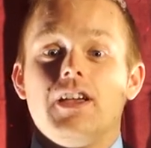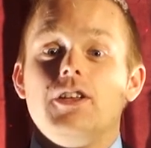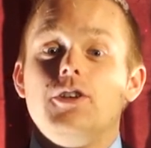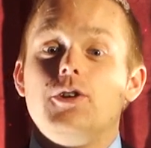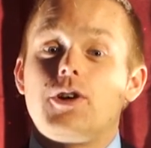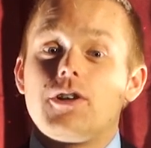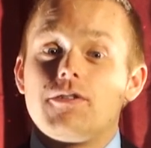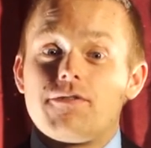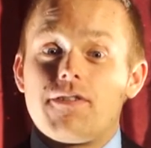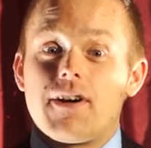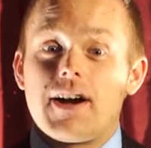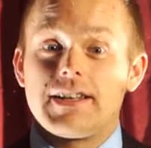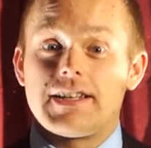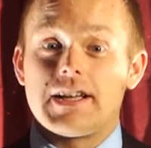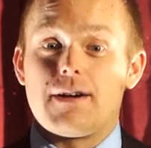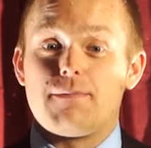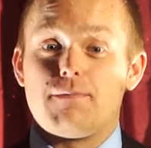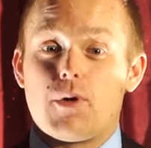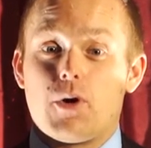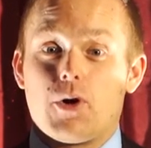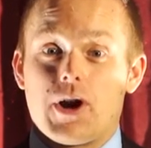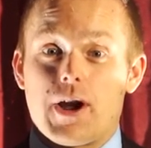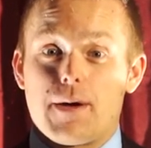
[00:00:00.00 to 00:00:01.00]
You can find
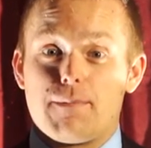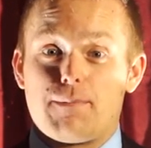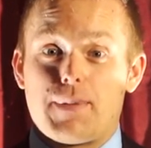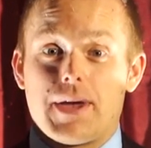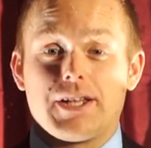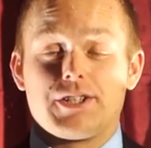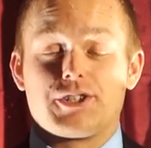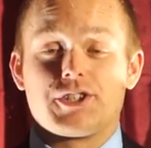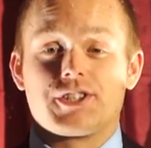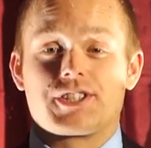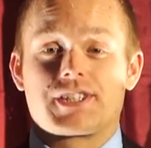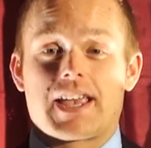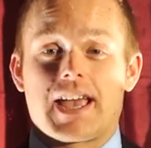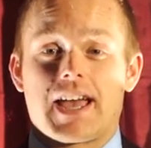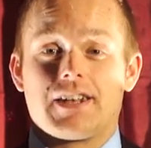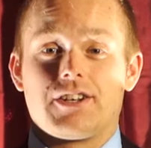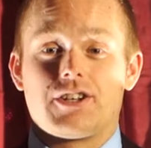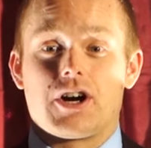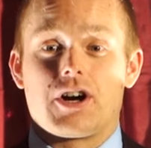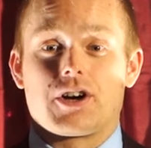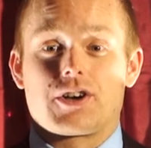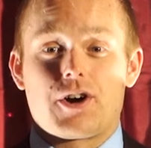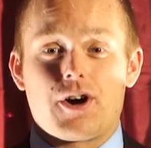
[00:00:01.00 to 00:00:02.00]
out more at
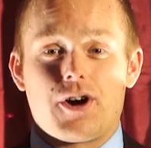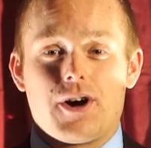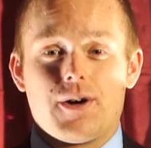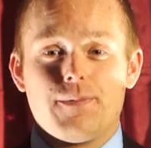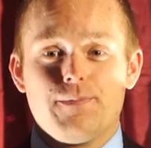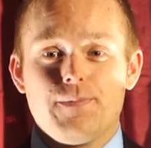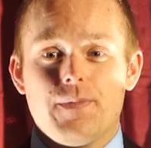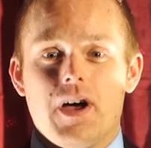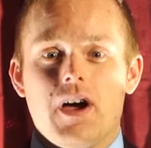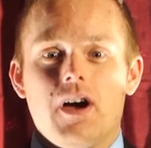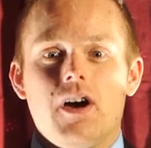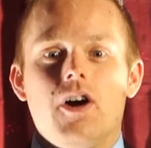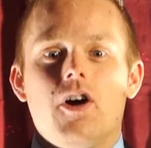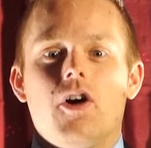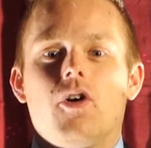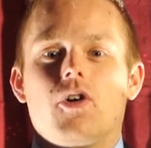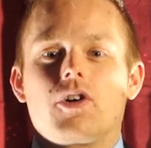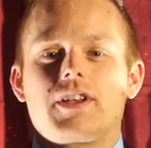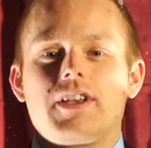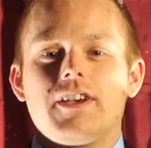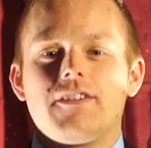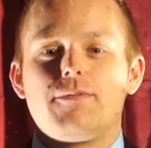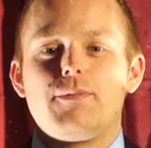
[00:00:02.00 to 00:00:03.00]
patronscan.com
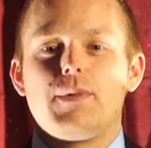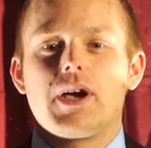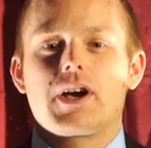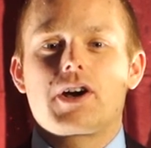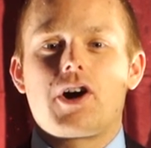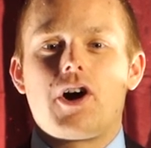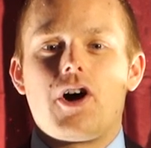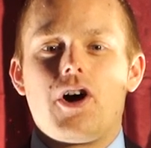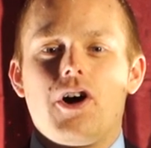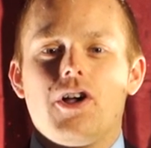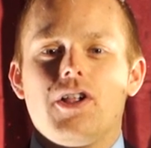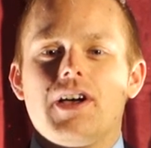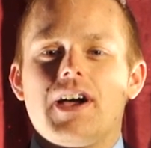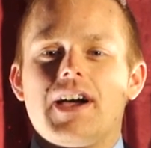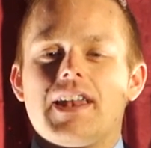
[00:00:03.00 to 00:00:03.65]
or give me a call